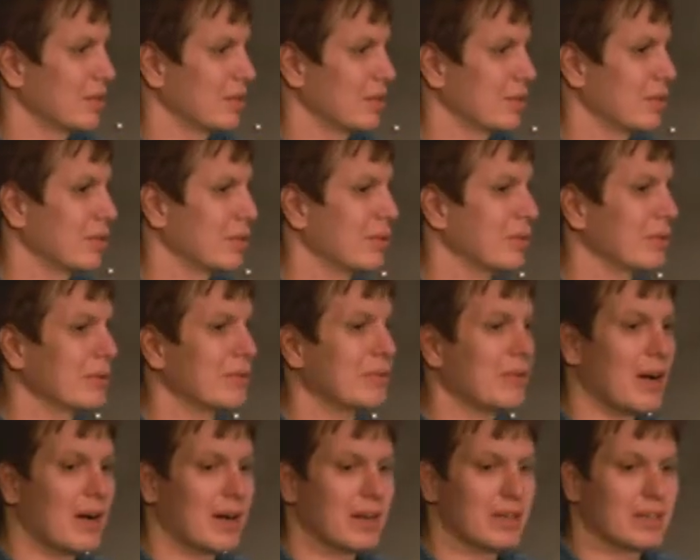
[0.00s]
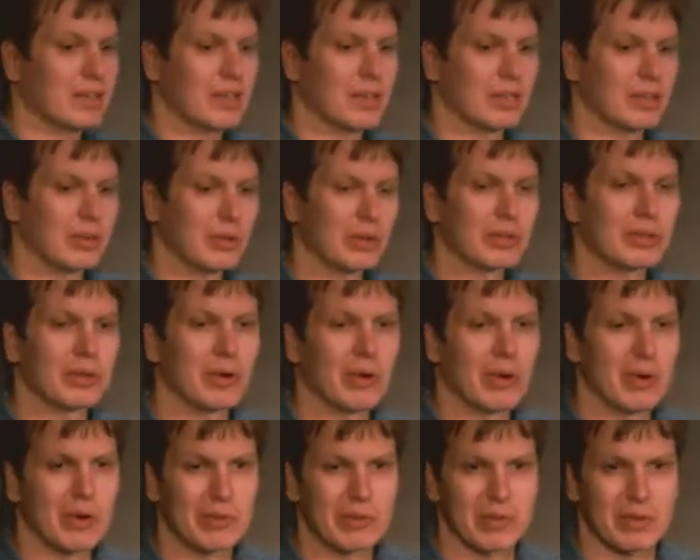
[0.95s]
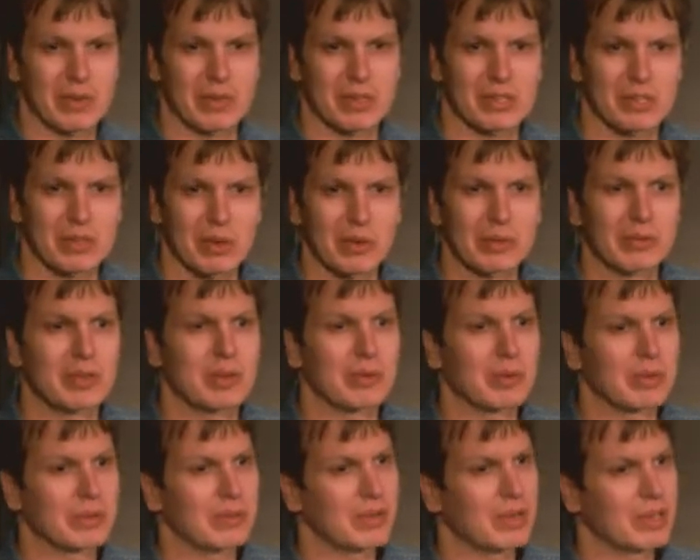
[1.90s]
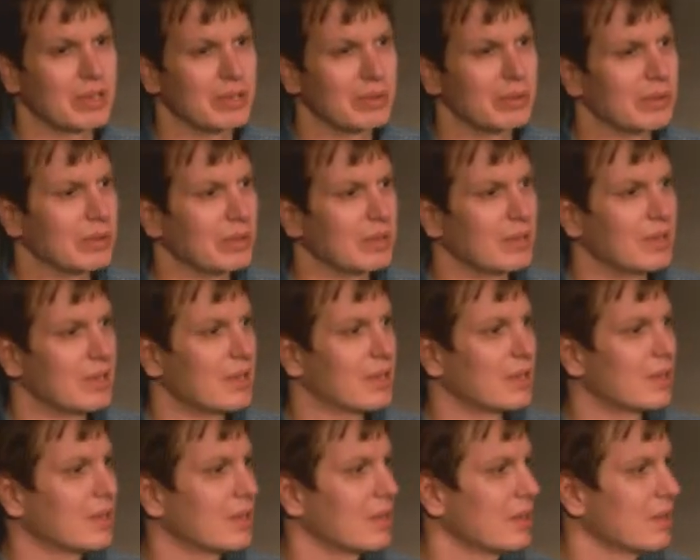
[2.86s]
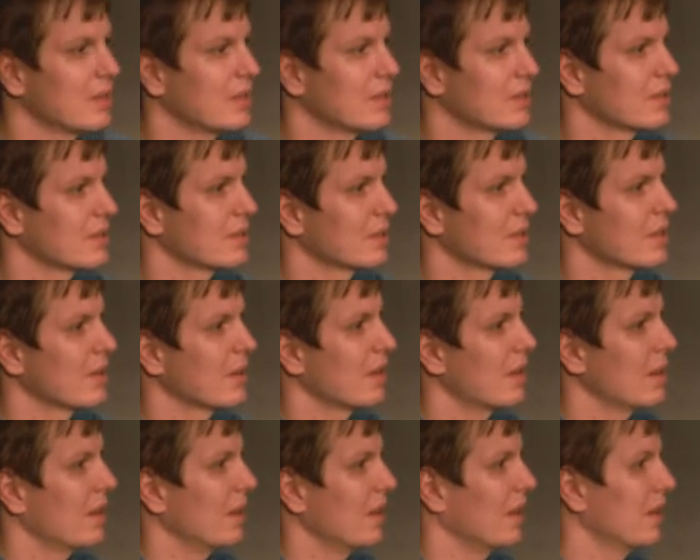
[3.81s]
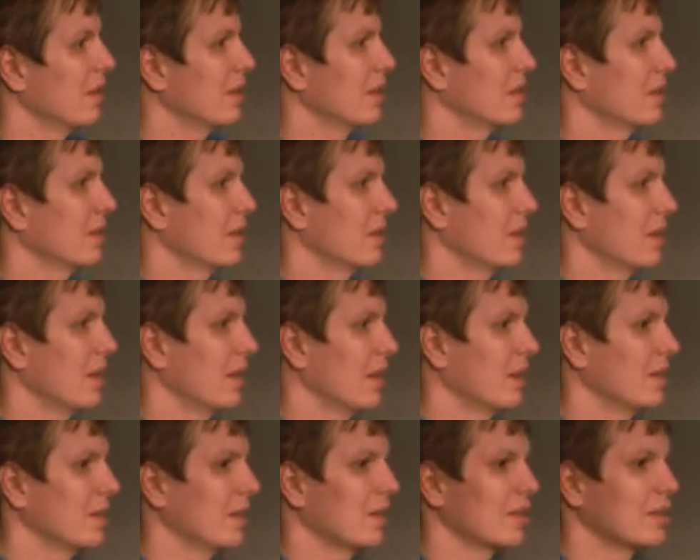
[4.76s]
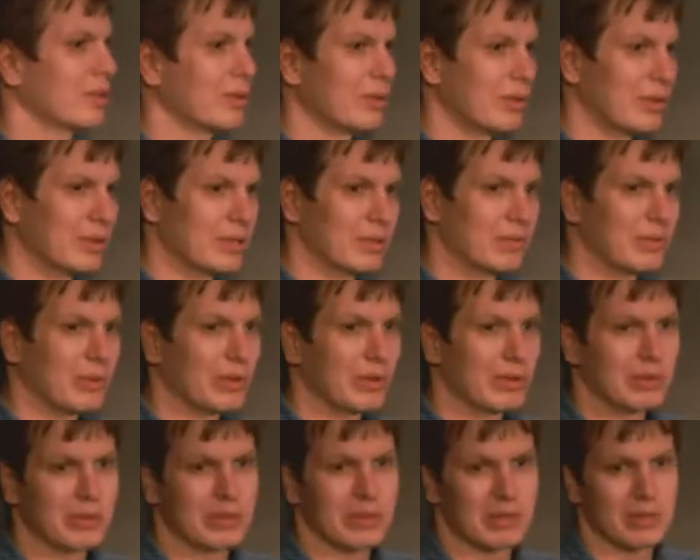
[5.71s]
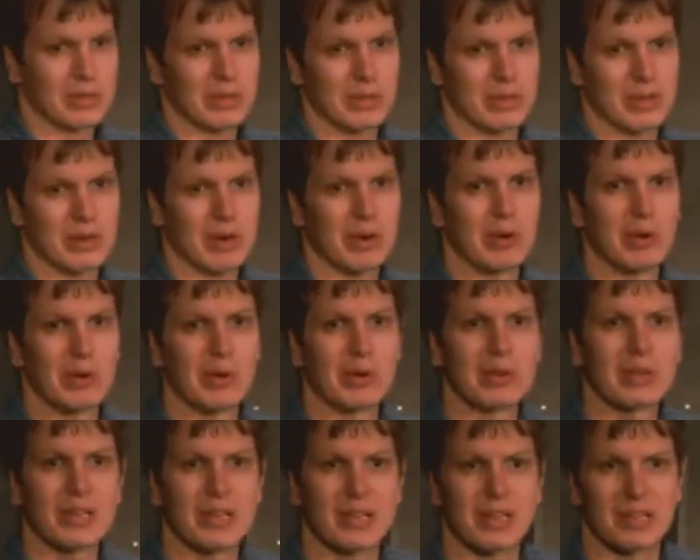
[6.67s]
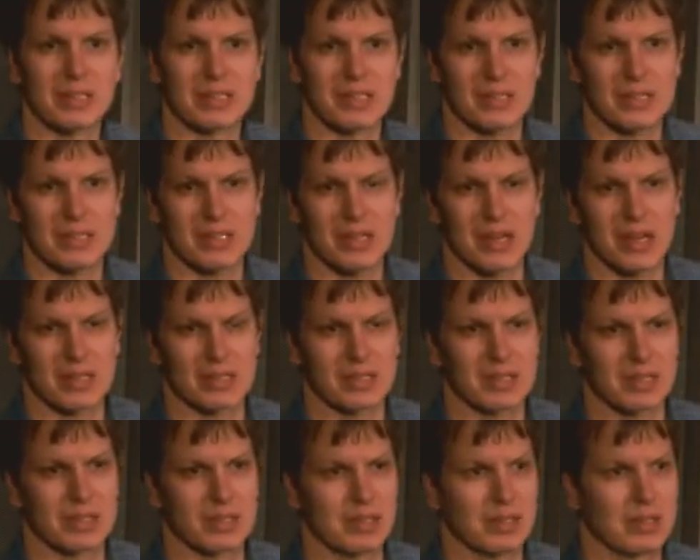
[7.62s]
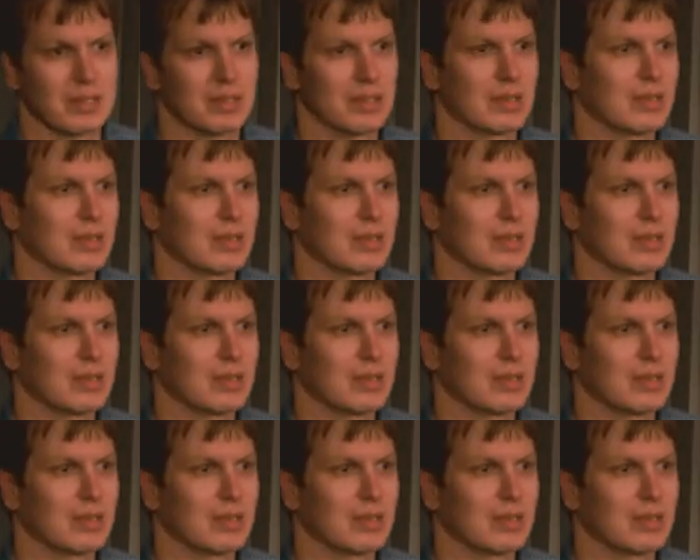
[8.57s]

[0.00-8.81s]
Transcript: so you would find a lot of software what we are doing, it is an alternative what only exists as an